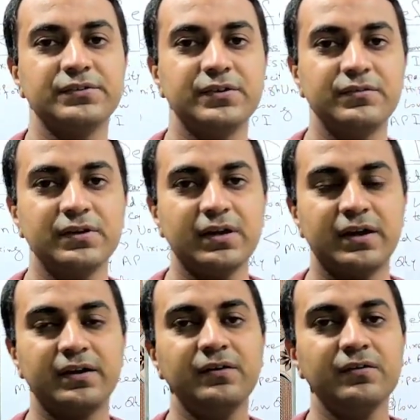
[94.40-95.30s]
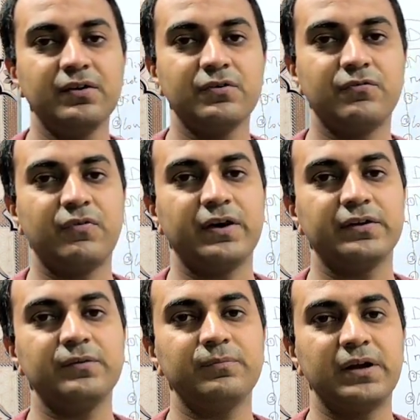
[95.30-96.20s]
sieving, and
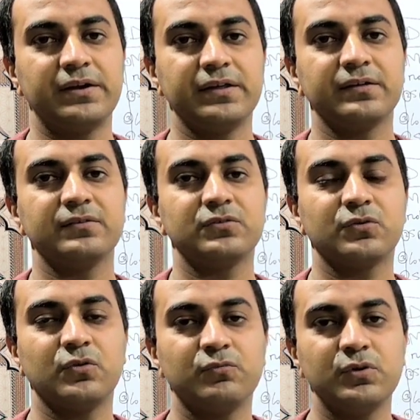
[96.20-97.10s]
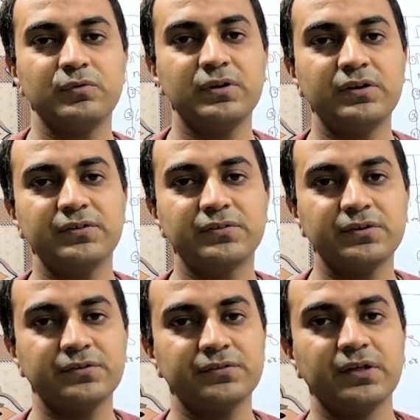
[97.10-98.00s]
final blending. So we will
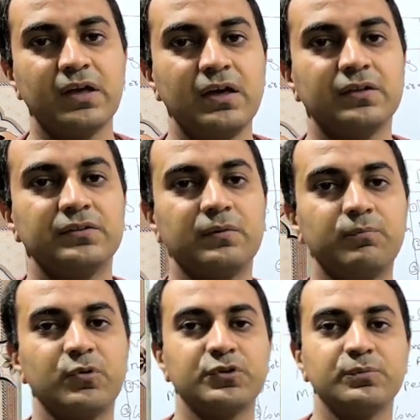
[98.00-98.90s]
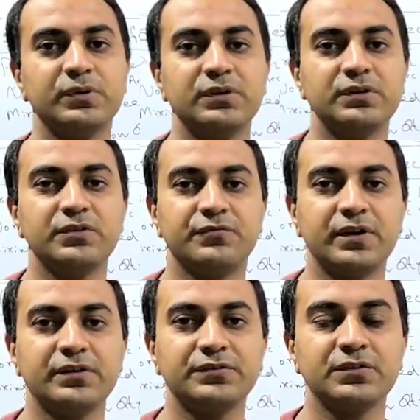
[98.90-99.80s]
discuss the possible
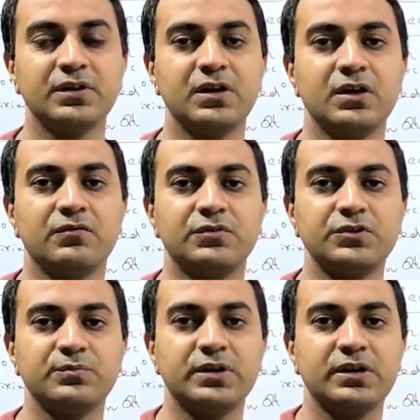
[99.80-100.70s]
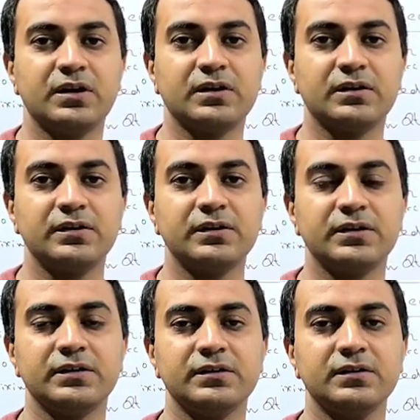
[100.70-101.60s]
defects which may occur
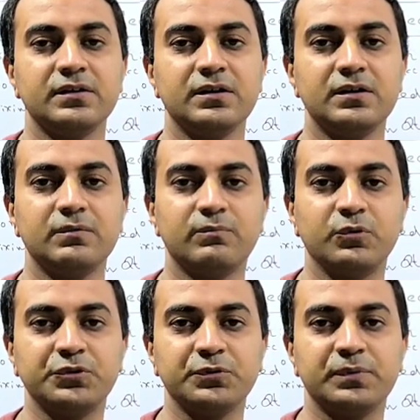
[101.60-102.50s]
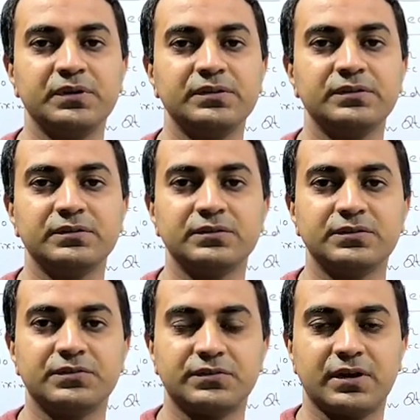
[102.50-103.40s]
in possible
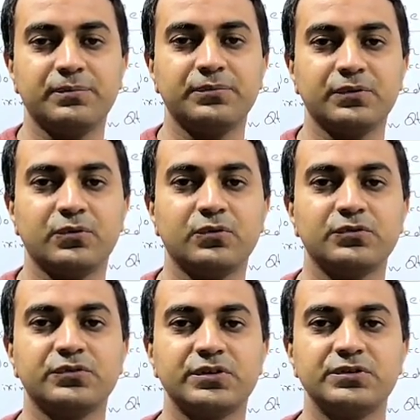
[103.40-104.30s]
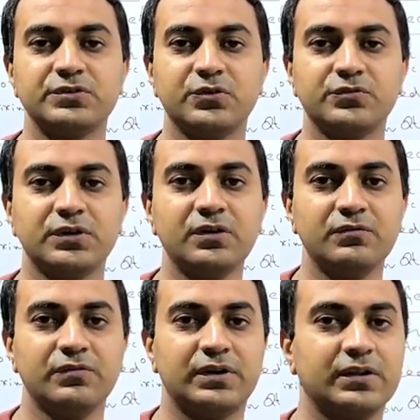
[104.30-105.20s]
steps or stages of the
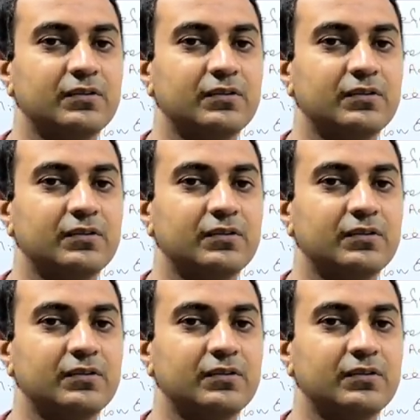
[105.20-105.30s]
wet